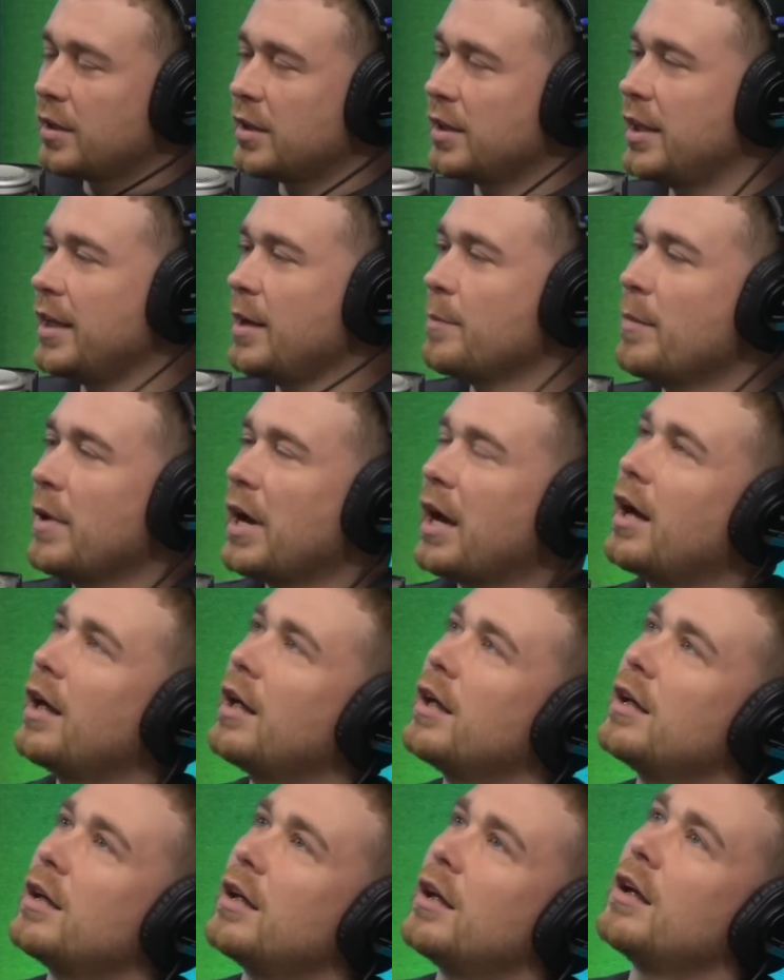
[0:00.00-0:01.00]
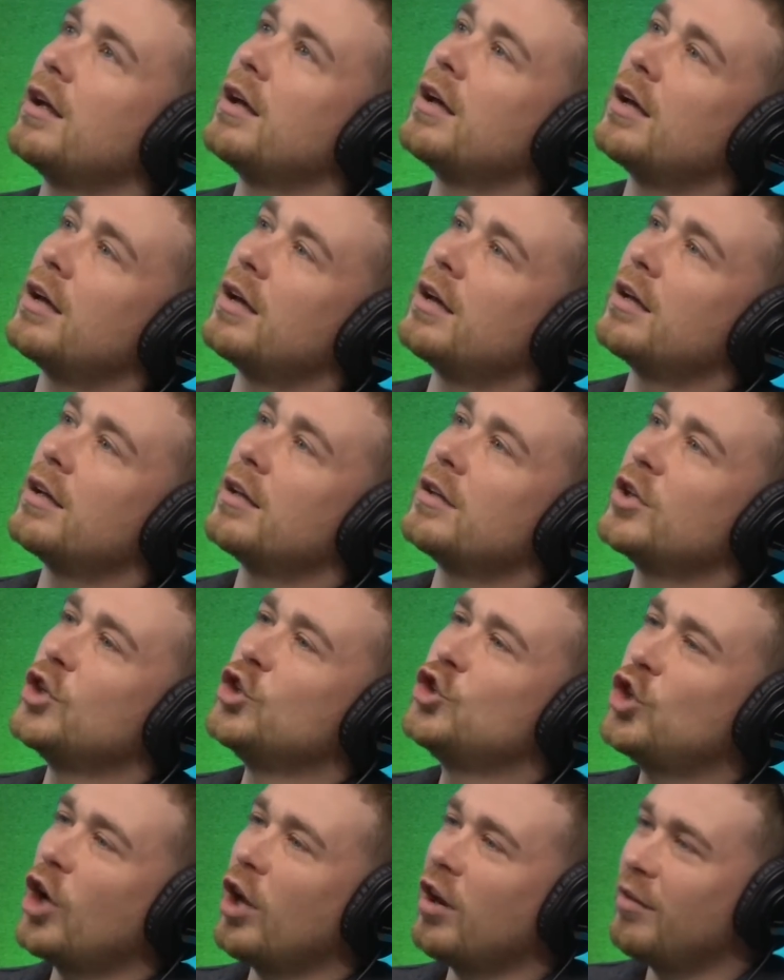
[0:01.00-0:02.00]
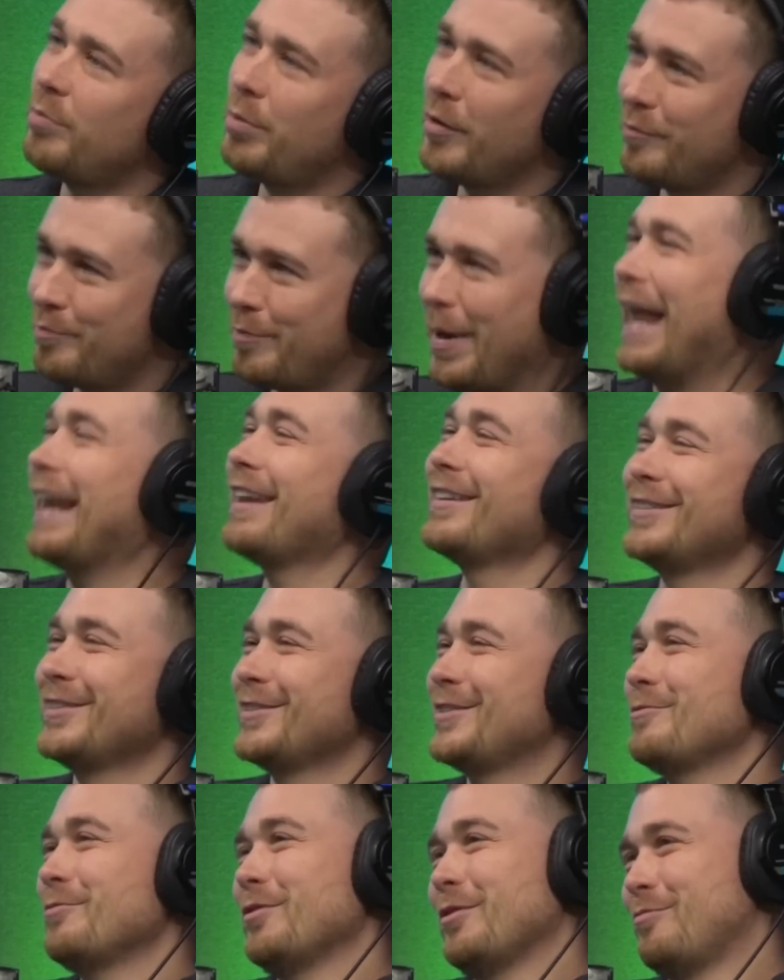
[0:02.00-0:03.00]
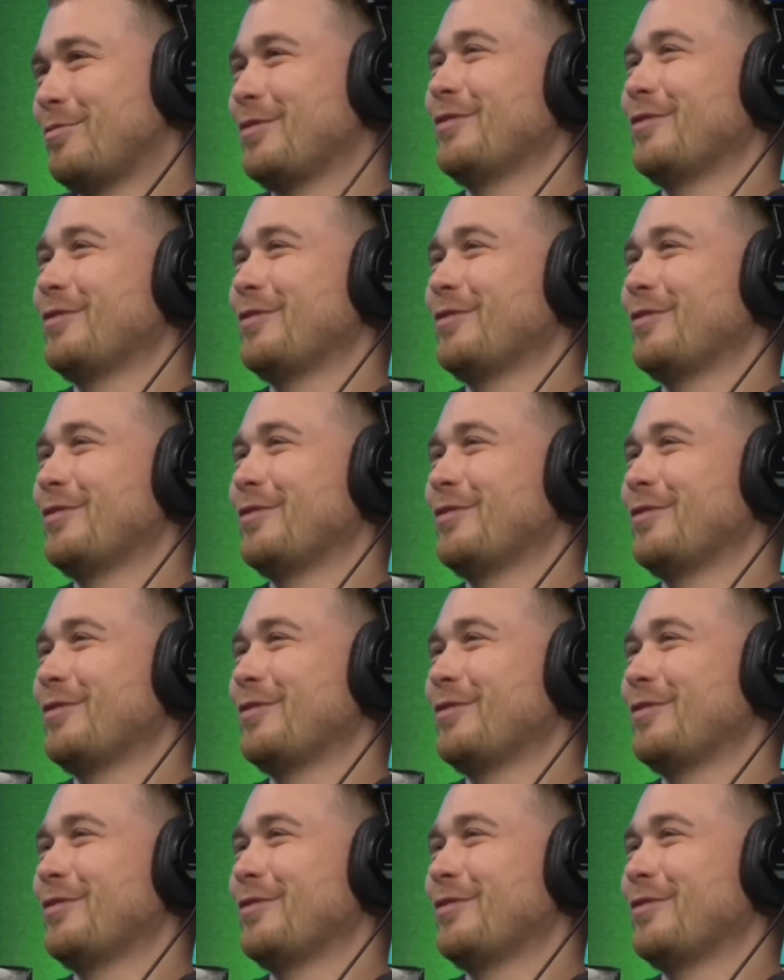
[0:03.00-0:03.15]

I mean, the dollop of balance it would have